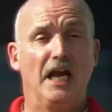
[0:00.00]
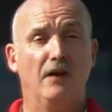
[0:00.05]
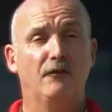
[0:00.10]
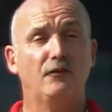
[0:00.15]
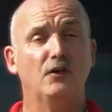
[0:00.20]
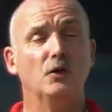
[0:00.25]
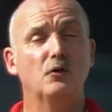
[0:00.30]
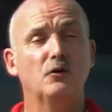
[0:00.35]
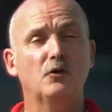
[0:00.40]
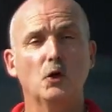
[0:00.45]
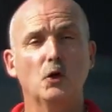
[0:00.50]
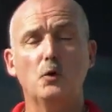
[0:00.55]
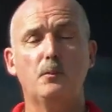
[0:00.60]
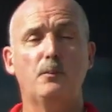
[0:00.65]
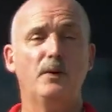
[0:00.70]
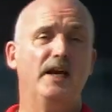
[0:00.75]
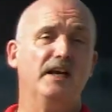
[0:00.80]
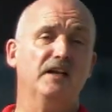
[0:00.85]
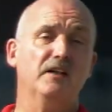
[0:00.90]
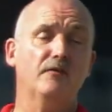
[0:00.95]
If you do
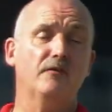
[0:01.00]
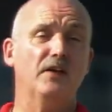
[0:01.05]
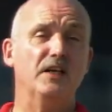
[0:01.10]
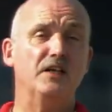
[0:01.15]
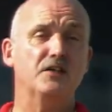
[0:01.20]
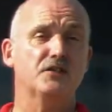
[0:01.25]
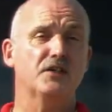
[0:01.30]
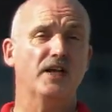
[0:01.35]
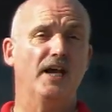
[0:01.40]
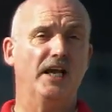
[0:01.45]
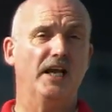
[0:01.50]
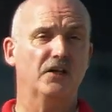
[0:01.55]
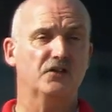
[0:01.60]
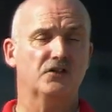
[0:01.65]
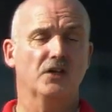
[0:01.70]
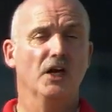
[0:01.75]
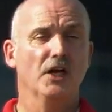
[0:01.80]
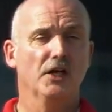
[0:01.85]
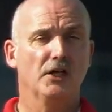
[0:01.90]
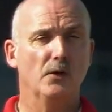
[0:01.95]
pick the
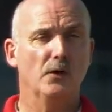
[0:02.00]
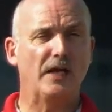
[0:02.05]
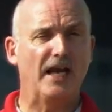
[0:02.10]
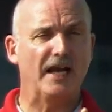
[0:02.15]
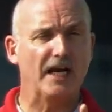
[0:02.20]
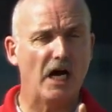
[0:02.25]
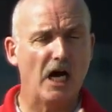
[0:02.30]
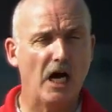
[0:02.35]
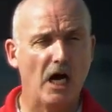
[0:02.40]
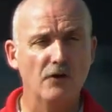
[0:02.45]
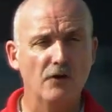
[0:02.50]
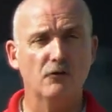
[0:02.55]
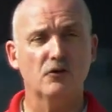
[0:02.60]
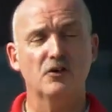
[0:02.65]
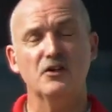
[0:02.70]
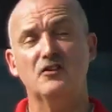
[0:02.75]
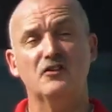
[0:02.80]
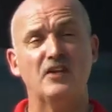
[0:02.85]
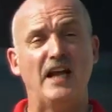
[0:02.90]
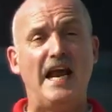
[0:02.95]
V6, you get
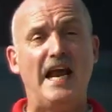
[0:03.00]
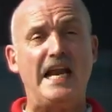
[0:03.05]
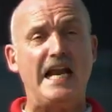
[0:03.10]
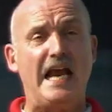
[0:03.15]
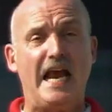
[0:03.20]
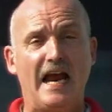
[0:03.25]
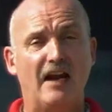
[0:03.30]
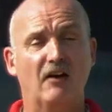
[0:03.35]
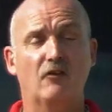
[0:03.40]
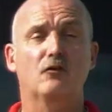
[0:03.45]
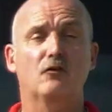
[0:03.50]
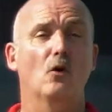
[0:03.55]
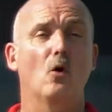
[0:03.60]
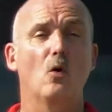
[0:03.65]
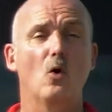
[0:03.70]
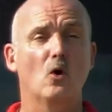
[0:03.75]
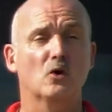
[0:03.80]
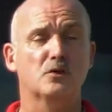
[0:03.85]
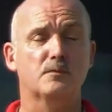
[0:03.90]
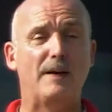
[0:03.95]
110 extra
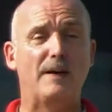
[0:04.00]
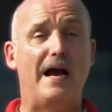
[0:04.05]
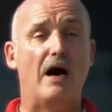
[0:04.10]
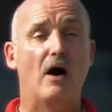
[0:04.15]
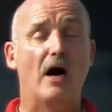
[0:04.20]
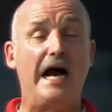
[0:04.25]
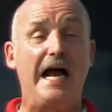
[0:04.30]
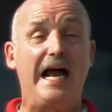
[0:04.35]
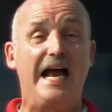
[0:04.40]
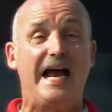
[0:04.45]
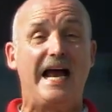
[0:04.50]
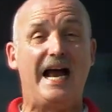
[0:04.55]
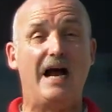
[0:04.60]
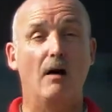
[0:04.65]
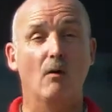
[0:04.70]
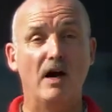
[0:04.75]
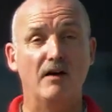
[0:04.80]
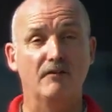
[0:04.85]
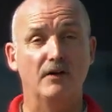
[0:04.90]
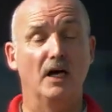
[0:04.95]
horsepower.
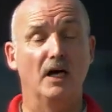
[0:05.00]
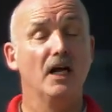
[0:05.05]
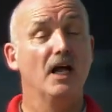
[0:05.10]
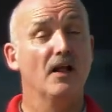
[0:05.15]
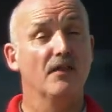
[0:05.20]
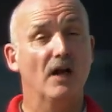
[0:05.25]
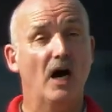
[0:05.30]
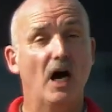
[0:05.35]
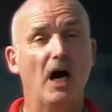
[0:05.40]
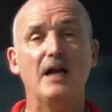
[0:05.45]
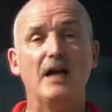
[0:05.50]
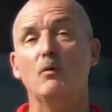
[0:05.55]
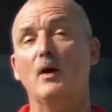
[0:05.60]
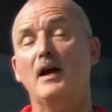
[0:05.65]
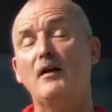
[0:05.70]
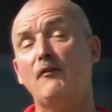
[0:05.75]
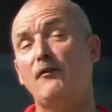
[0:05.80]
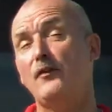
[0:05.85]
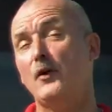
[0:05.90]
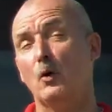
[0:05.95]
However, the
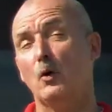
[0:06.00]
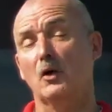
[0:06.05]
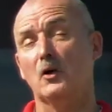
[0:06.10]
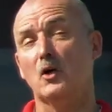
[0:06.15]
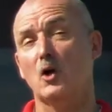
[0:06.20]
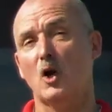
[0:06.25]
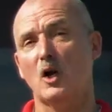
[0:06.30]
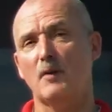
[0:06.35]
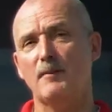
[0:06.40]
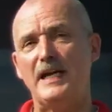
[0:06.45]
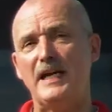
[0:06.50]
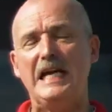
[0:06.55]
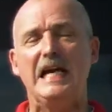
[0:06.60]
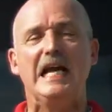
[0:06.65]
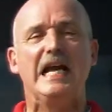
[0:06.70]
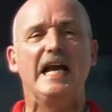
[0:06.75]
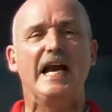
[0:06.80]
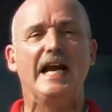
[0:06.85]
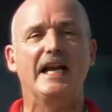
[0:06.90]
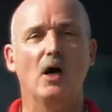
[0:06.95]
highway fuel economy,
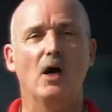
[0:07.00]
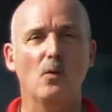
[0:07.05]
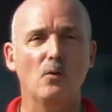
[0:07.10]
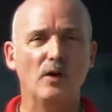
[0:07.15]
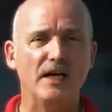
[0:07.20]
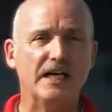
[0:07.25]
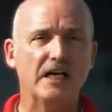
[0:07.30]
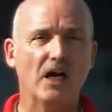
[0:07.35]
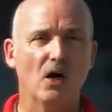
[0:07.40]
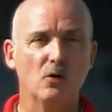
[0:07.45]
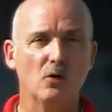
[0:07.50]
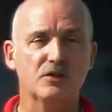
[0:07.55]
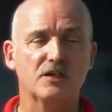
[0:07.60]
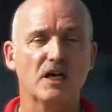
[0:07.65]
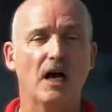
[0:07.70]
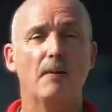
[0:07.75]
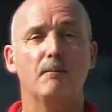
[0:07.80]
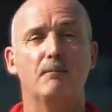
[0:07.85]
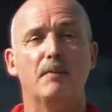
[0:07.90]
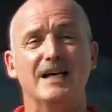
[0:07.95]
it only goes
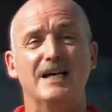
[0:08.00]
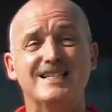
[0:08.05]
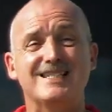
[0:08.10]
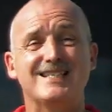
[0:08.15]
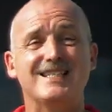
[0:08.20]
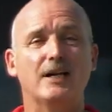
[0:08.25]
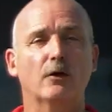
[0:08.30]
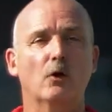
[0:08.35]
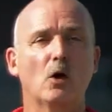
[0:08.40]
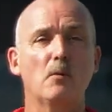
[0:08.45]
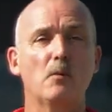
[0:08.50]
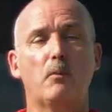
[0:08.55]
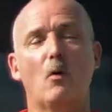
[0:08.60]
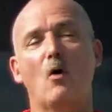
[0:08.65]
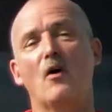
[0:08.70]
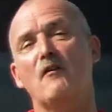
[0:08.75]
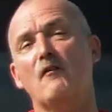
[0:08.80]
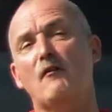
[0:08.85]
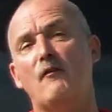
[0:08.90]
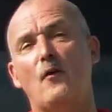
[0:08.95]
up by
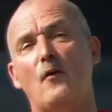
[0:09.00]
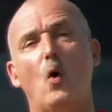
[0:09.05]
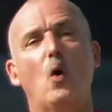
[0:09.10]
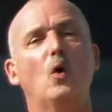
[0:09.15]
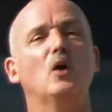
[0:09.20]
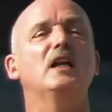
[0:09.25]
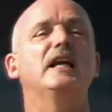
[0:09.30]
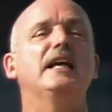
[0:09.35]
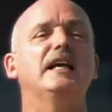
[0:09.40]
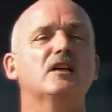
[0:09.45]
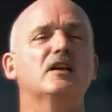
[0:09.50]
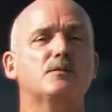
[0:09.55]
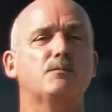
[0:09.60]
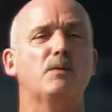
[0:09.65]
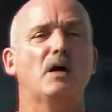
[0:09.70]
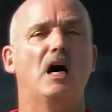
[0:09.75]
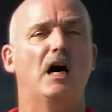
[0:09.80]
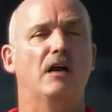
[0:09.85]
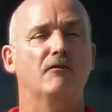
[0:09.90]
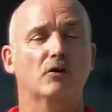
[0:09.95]
0.4 litres
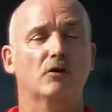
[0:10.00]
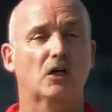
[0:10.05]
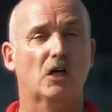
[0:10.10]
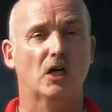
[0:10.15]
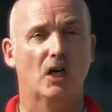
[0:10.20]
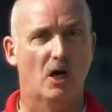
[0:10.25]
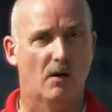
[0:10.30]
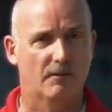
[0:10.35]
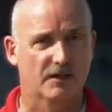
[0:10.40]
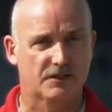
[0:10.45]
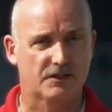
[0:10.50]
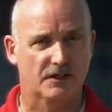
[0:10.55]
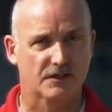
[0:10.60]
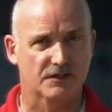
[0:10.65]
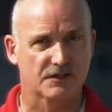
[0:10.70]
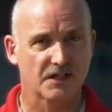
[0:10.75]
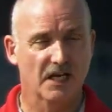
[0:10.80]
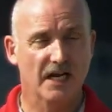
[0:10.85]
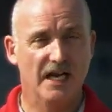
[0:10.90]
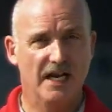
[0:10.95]
per 100
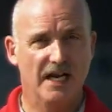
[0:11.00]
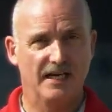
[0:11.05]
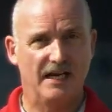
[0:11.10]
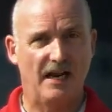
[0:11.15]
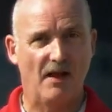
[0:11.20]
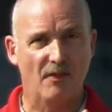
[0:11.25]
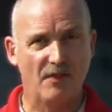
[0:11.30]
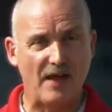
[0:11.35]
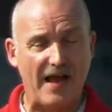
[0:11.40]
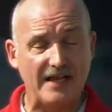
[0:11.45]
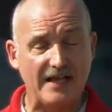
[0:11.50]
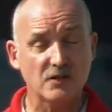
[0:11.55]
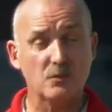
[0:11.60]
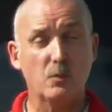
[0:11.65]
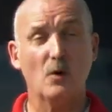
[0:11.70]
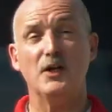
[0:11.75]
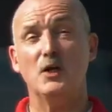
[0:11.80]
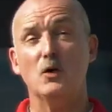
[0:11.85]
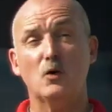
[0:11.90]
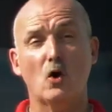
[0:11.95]
kilometres. Now, that's
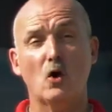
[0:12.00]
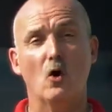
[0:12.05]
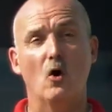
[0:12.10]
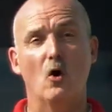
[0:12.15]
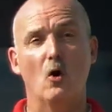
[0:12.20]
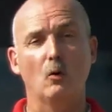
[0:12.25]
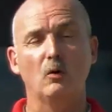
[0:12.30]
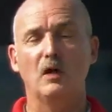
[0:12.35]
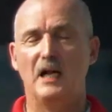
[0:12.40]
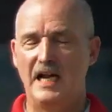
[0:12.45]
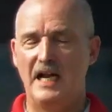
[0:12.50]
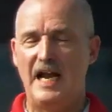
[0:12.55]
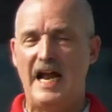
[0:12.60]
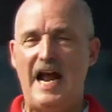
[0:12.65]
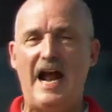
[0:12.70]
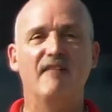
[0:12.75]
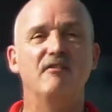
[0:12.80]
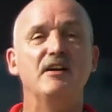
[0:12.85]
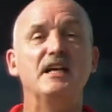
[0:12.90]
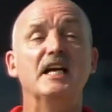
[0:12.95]
what you call
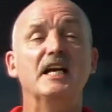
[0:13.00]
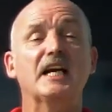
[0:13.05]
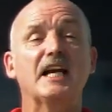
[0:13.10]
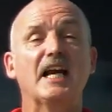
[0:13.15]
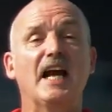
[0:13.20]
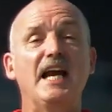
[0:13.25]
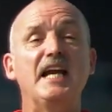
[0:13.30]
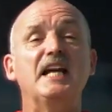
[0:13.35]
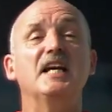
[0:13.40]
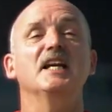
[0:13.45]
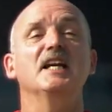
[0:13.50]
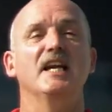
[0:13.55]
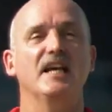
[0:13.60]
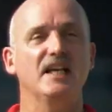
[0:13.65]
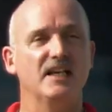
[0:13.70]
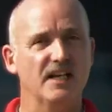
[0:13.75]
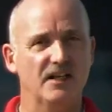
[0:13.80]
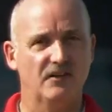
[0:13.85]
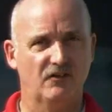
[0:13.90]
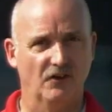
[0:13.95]
having your cake and
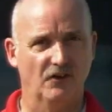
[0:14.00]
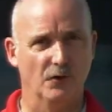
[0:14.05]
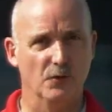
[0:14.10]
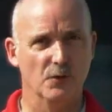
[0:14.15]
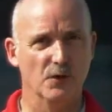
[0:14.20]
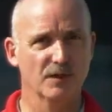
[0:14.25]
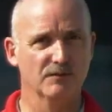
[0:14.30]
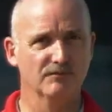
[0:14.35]
eating it too.